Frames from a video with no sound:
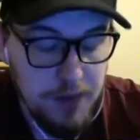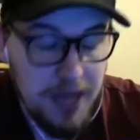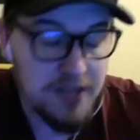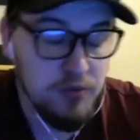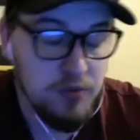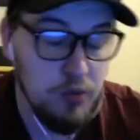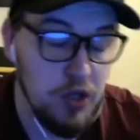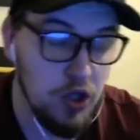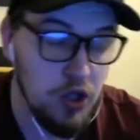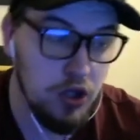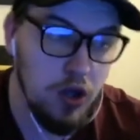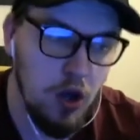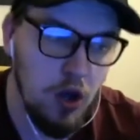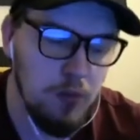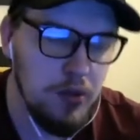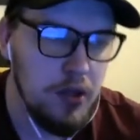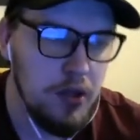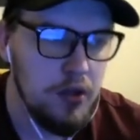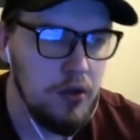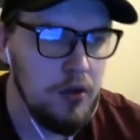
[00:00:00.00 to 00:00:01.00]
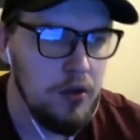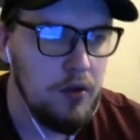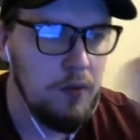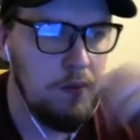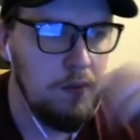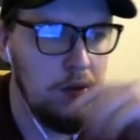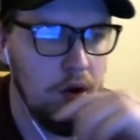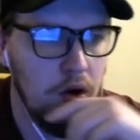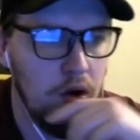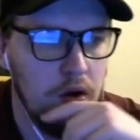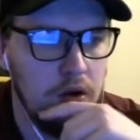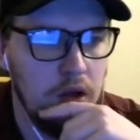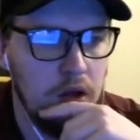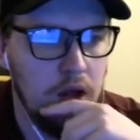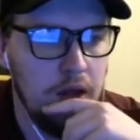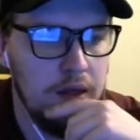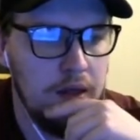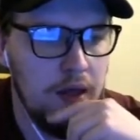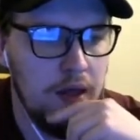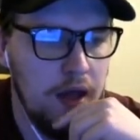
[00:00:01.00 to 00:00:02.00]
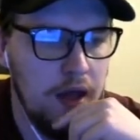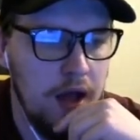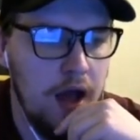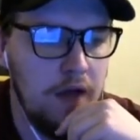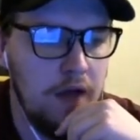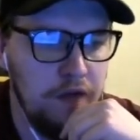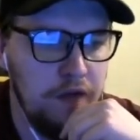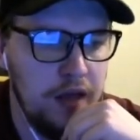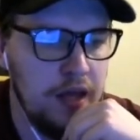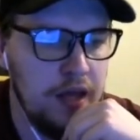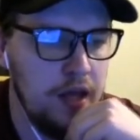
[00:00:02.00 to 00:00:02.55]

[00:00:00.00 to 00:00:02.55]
with the club. But I think